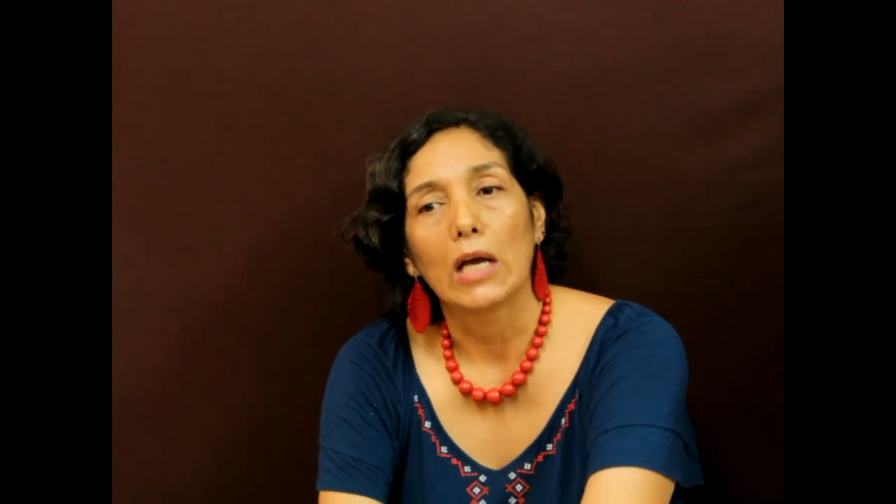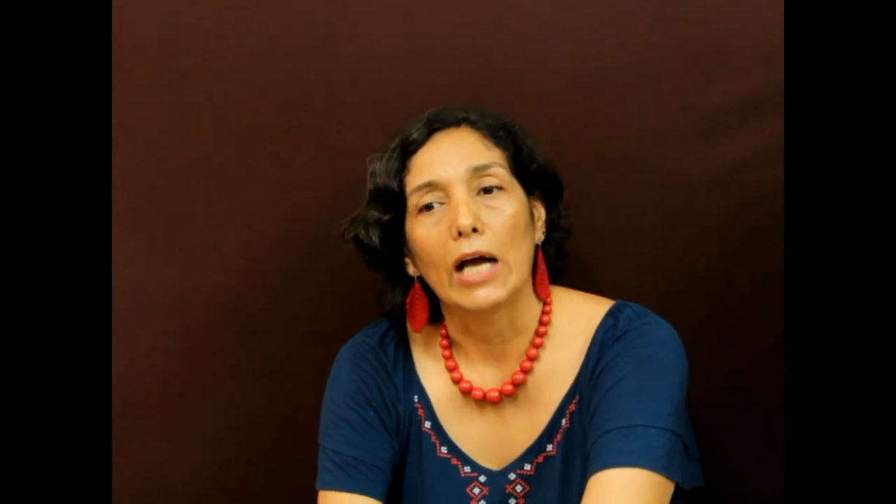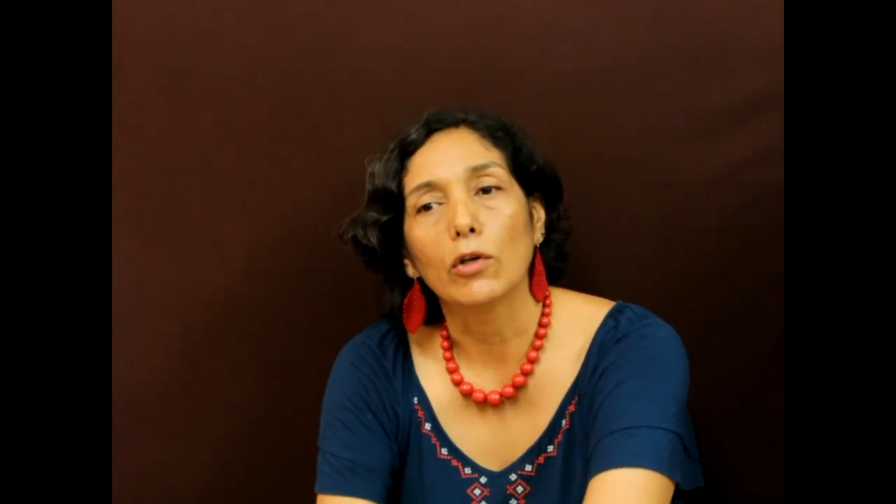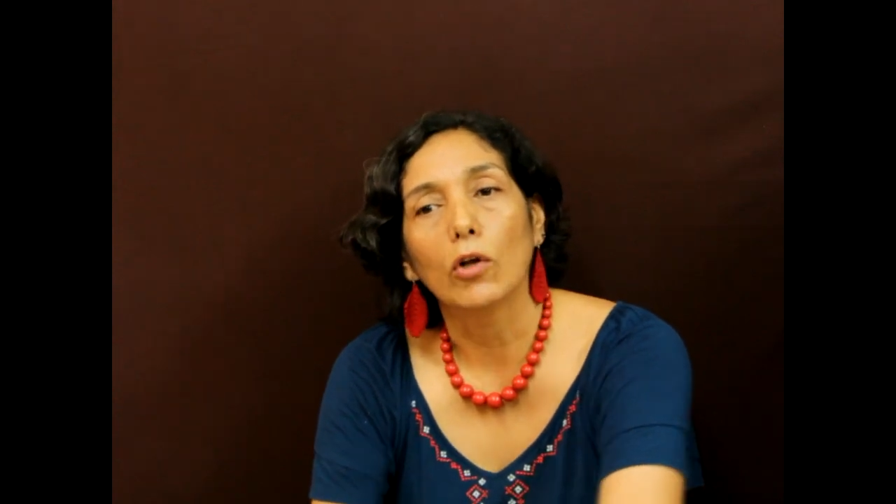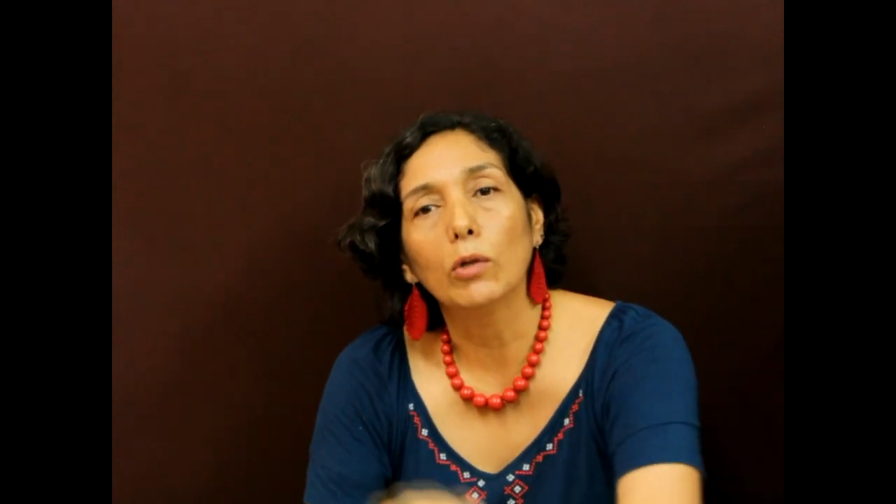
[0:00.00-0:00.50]

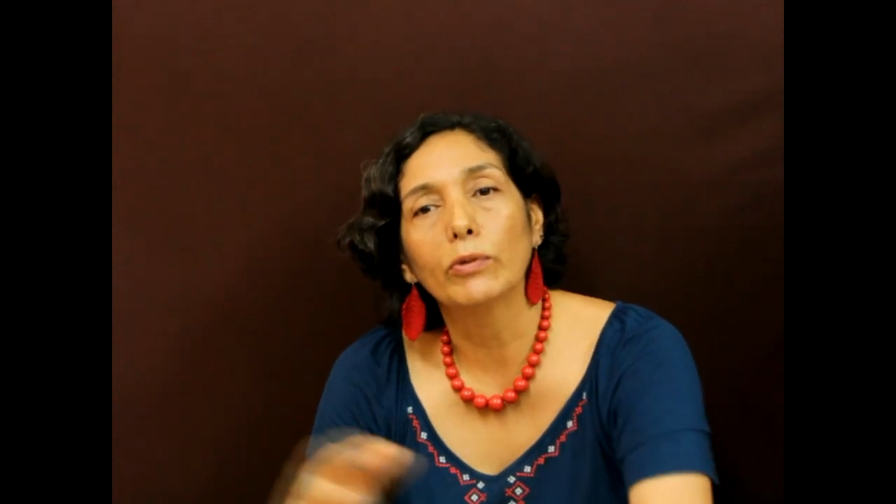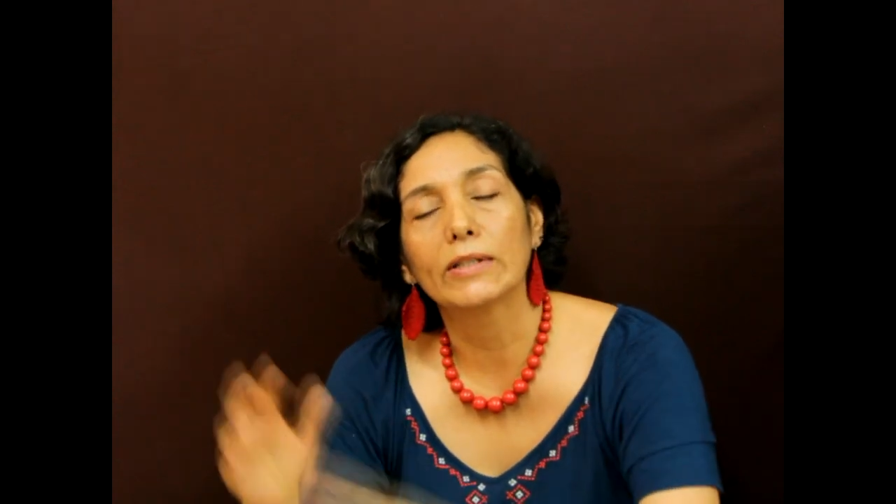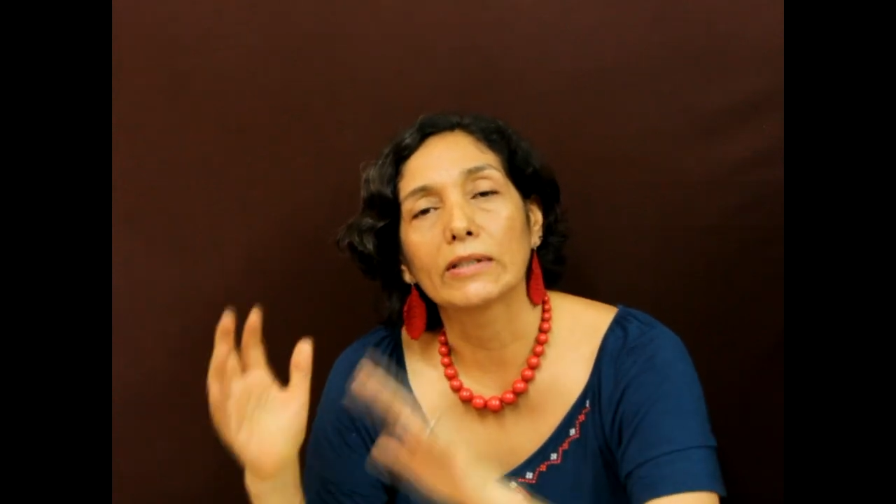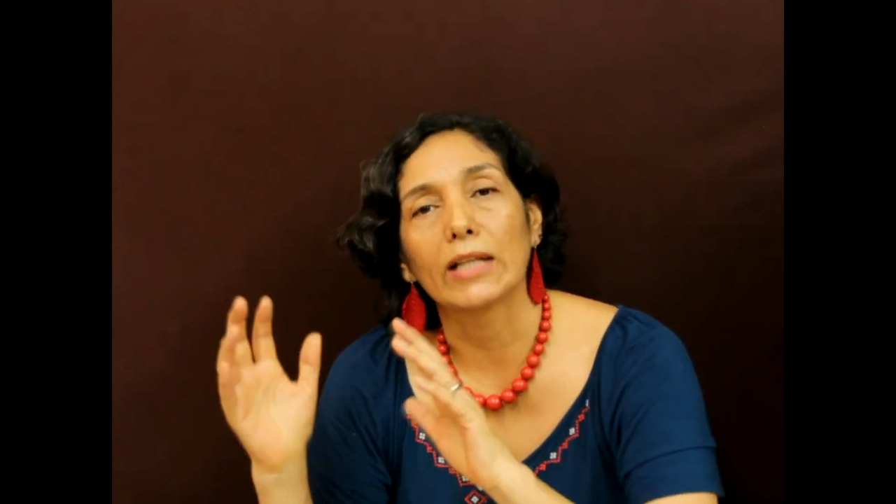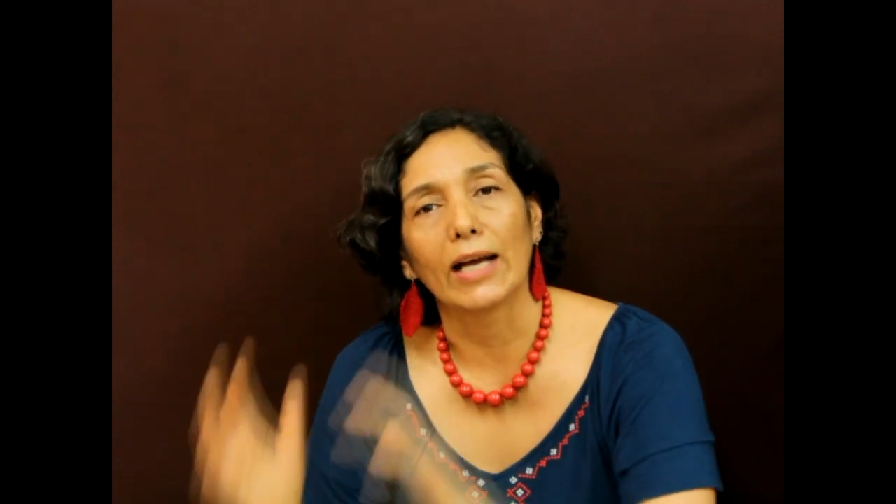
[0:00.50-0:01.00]
I
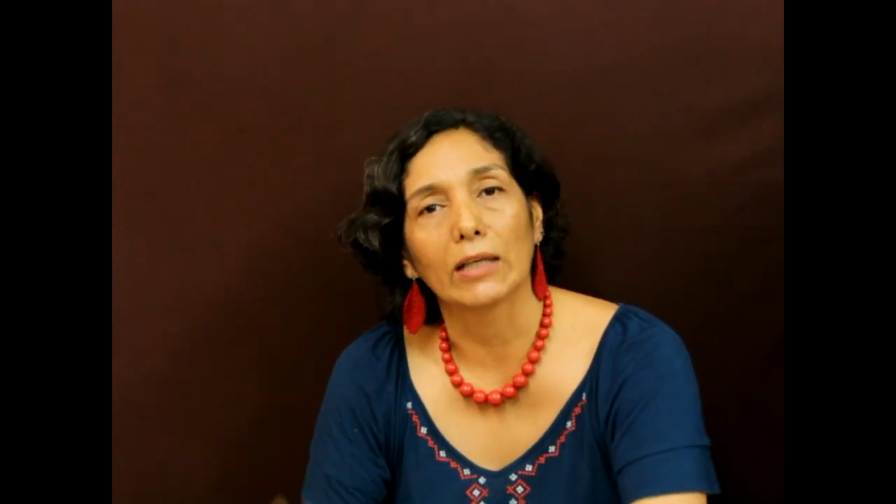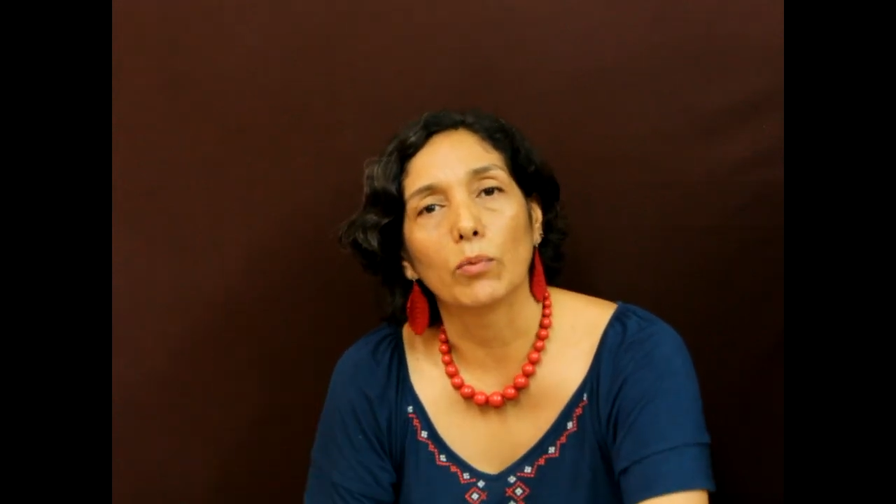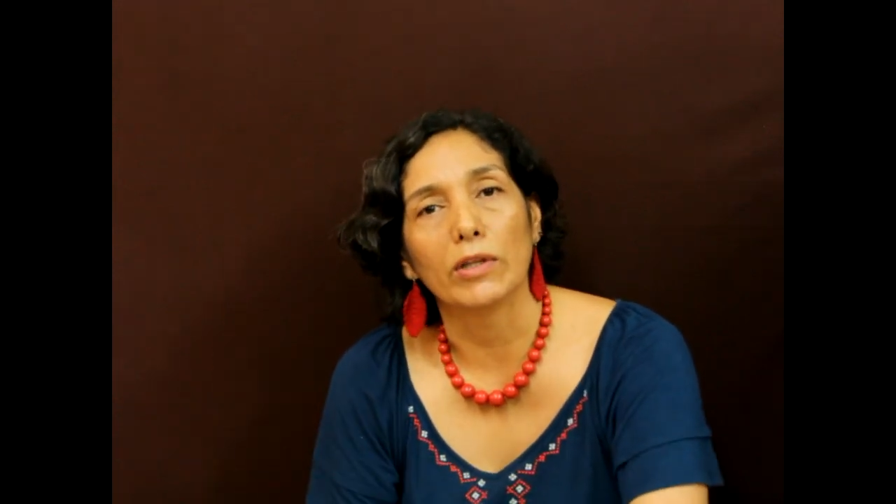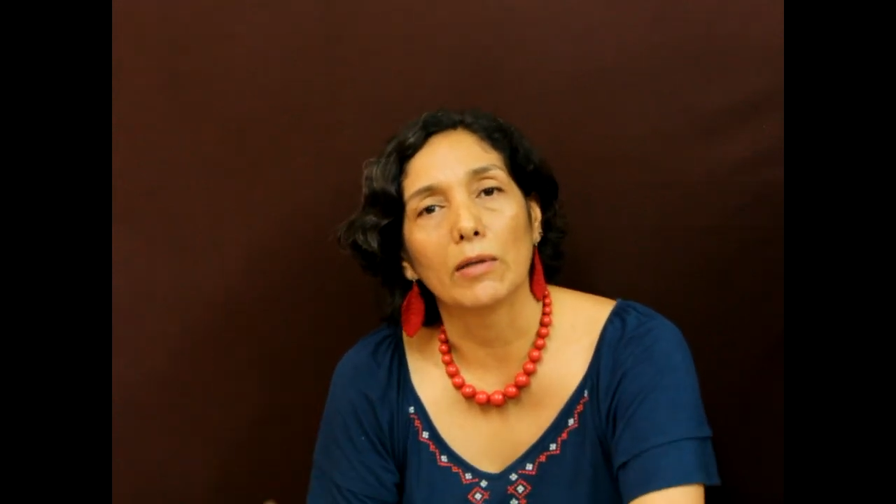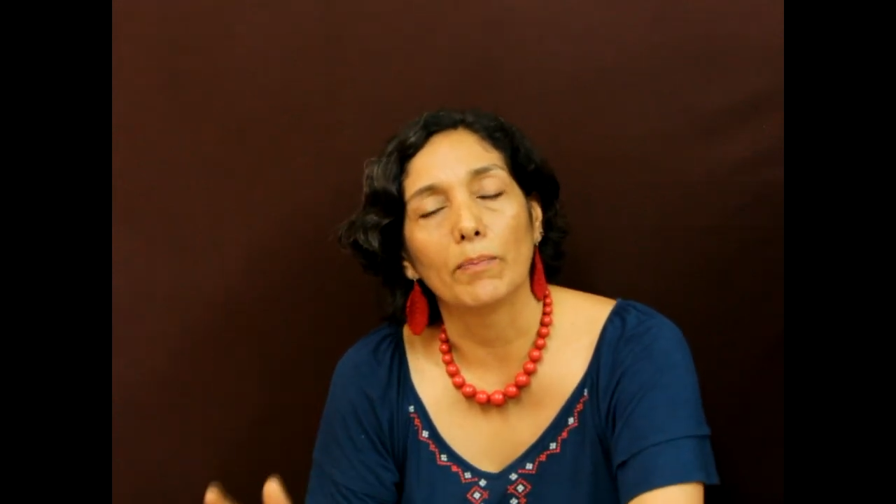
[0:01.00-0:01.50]
always like
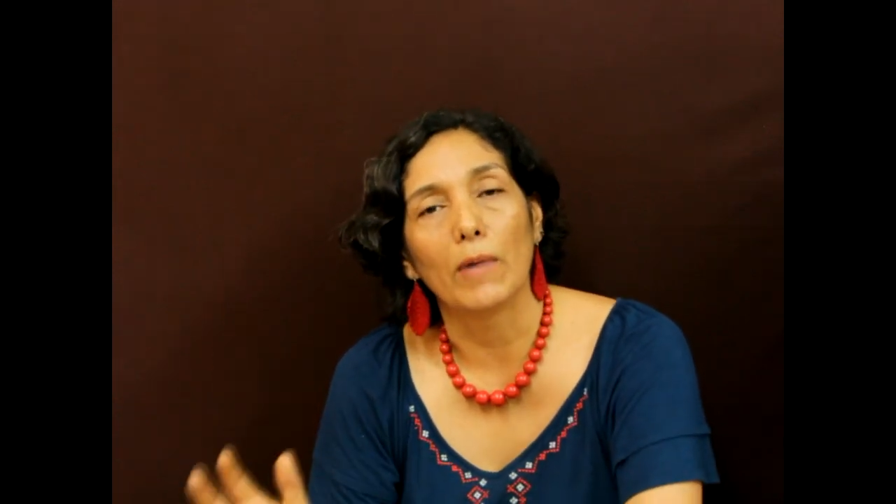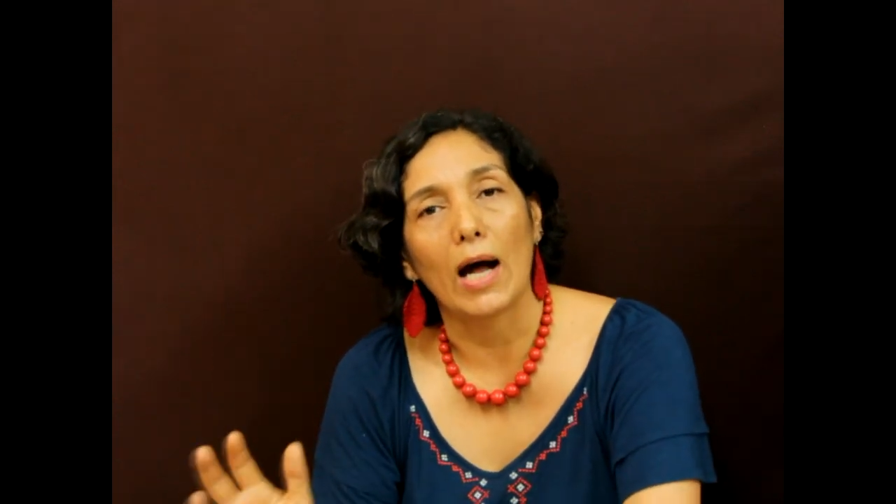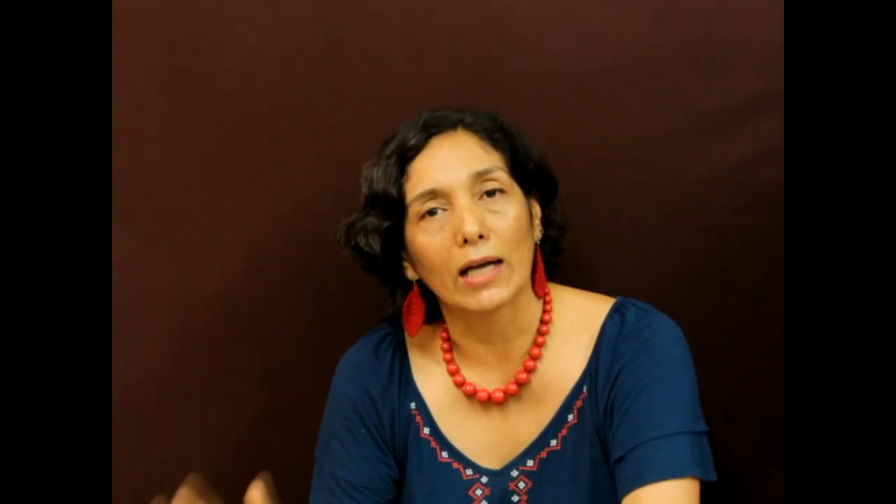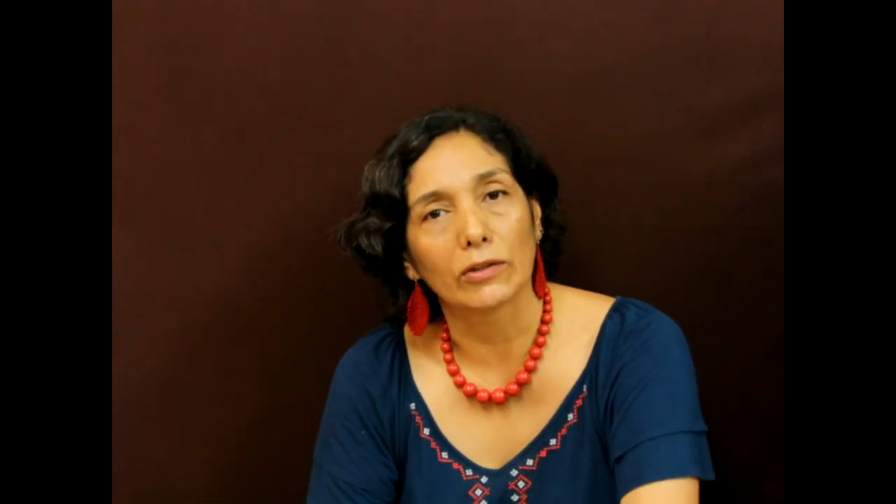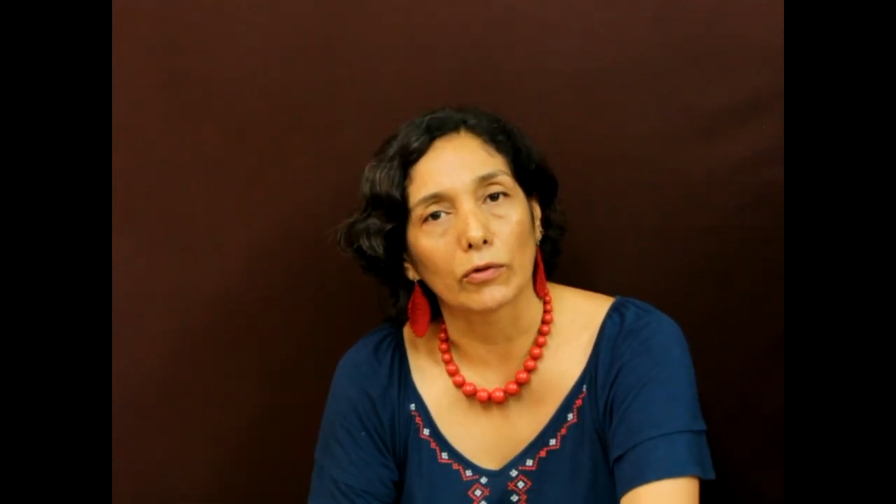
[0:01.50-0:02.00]
when the
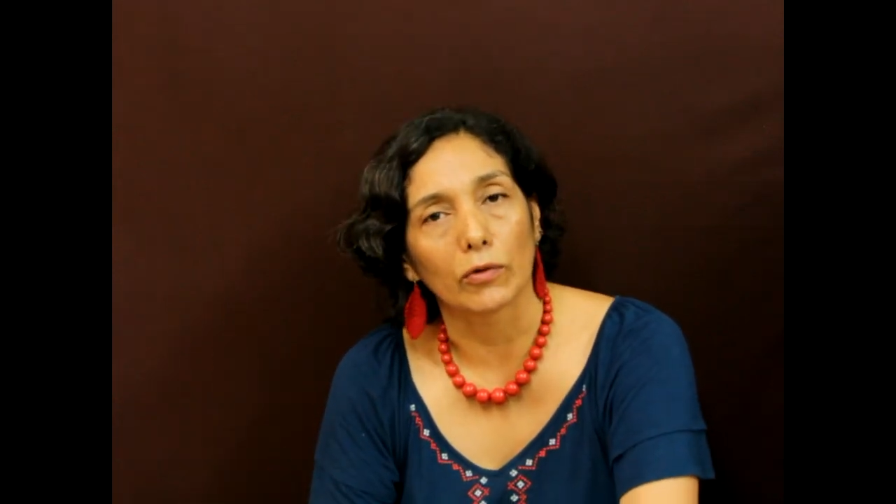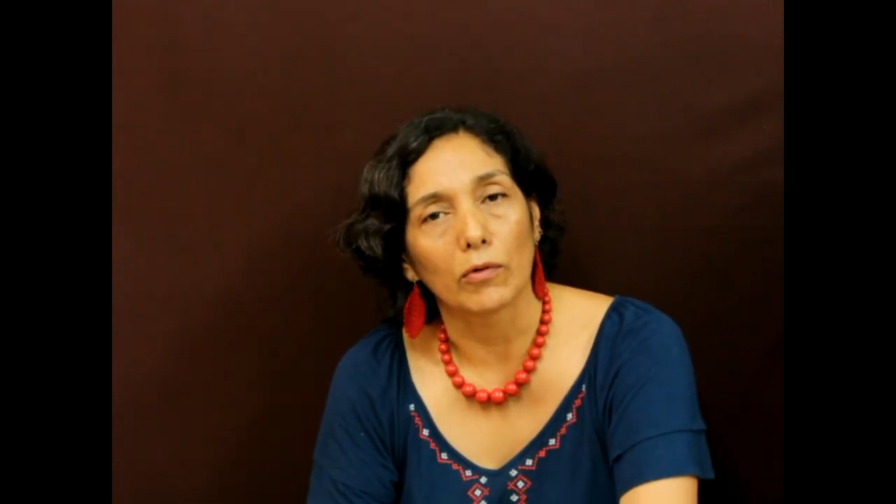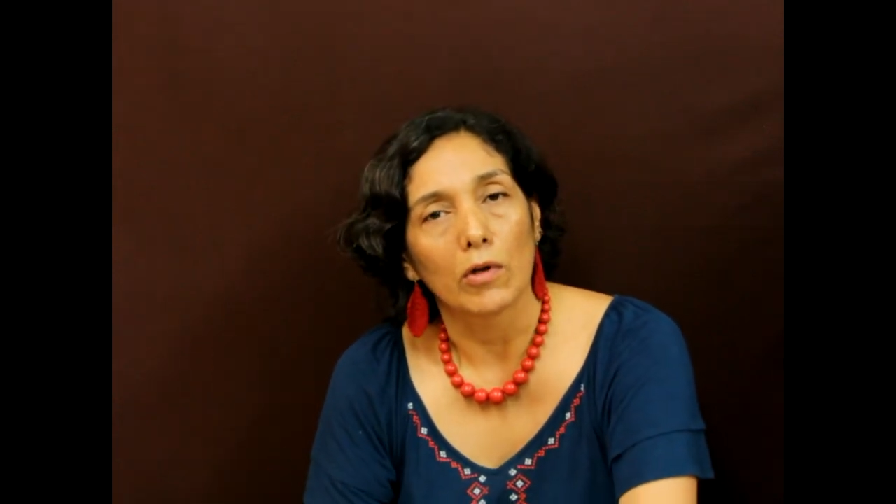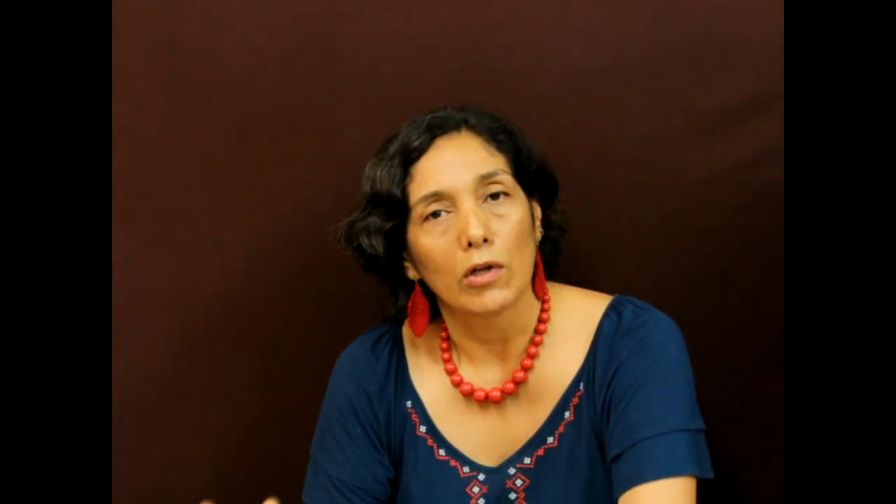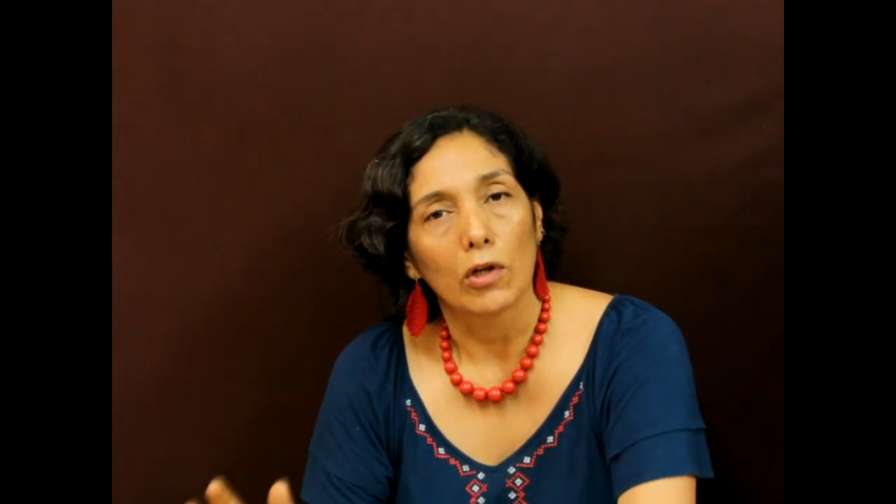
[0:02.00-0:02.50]
actor